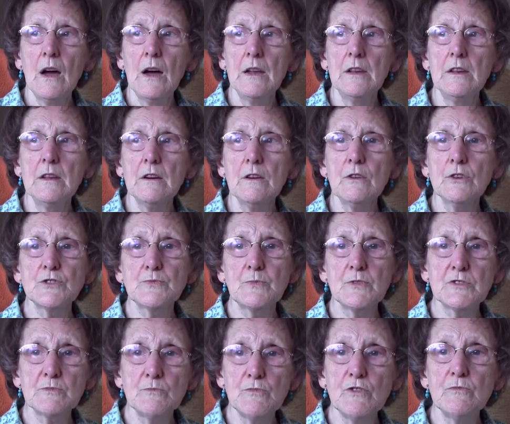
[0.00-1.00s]
And
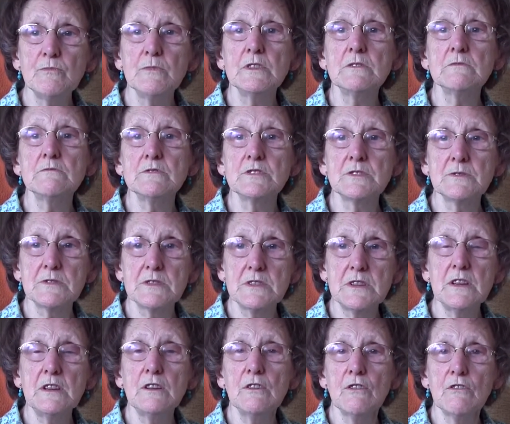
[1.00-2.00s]
hospice movement was
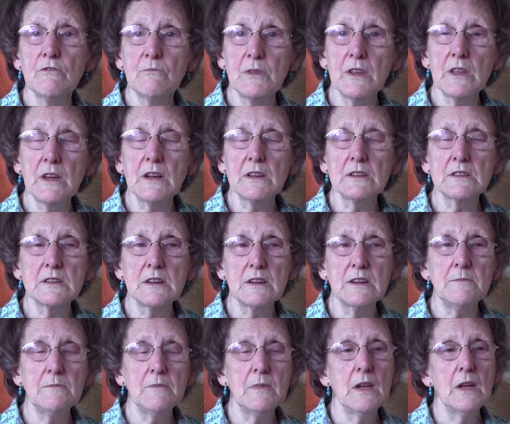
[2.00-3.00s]
taking off by that
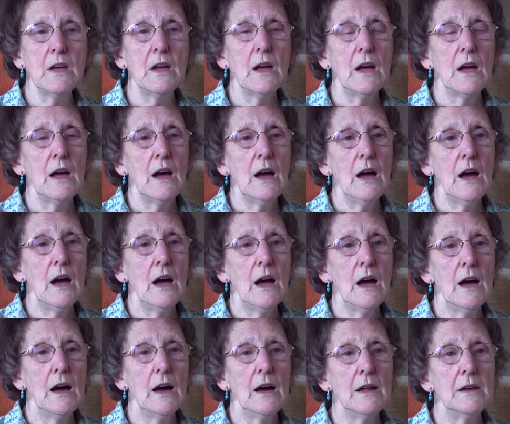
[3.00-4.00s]
time.
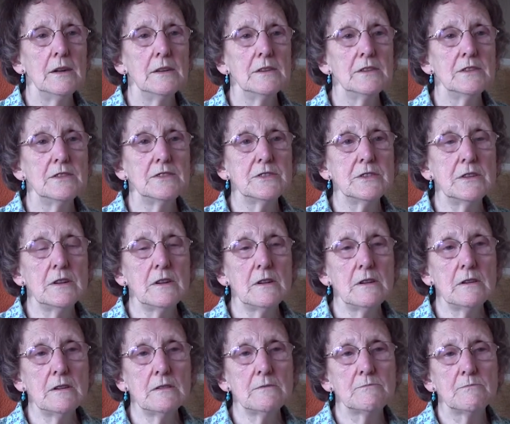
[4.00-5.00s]
And
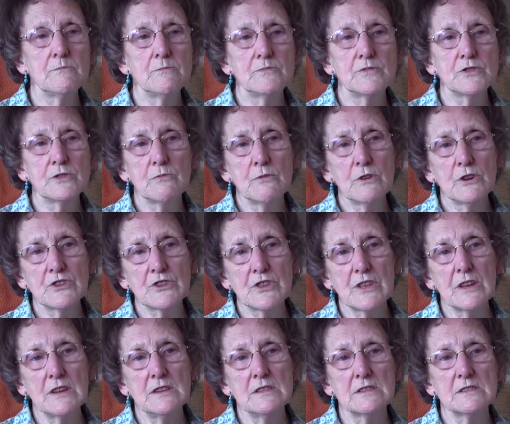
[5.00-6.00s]
towards
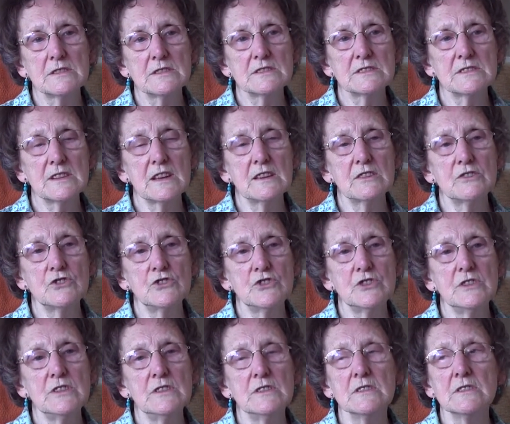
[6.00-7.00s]
the end of the second
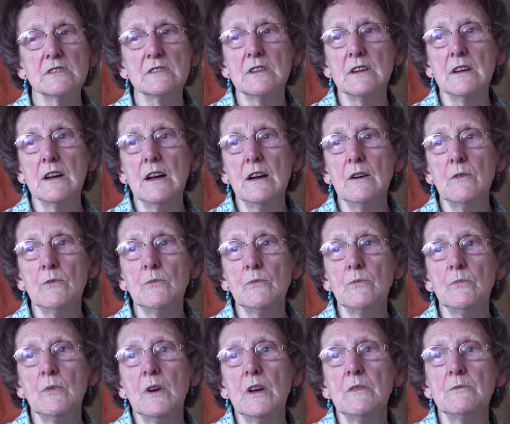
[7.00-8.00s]
year,
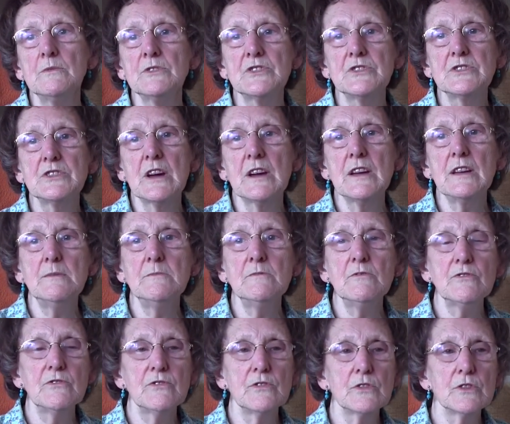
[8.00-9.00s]
it was
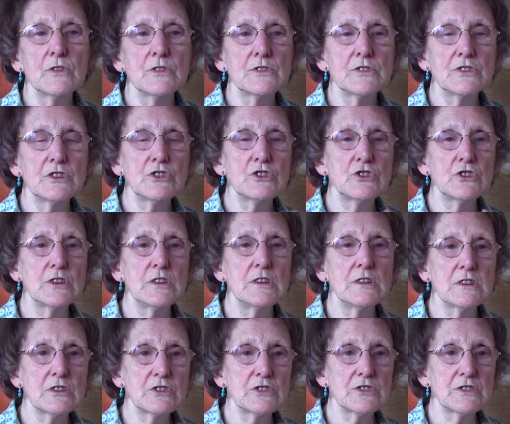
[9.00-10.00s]
time for district
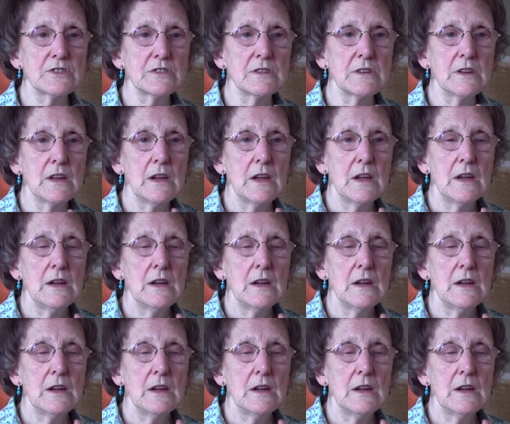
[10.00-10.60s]
nursing.